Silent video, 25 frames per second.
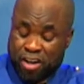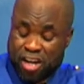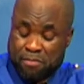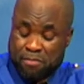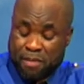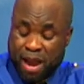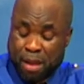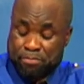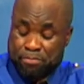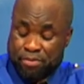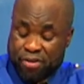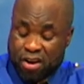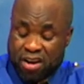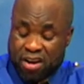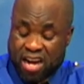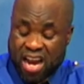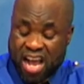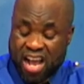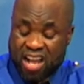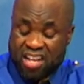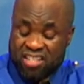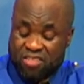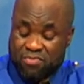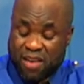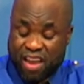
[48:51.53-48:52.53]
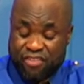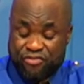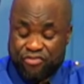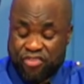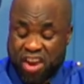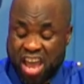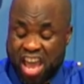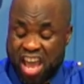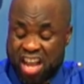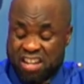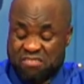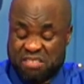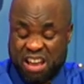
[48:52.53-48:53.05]
my brothers, my
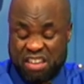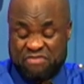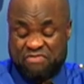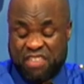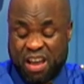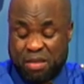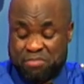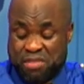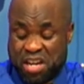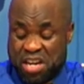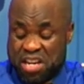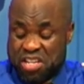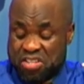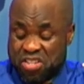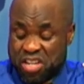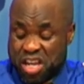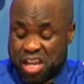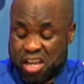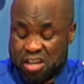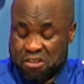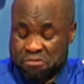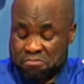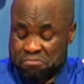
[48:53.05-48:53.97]
friends, my family said,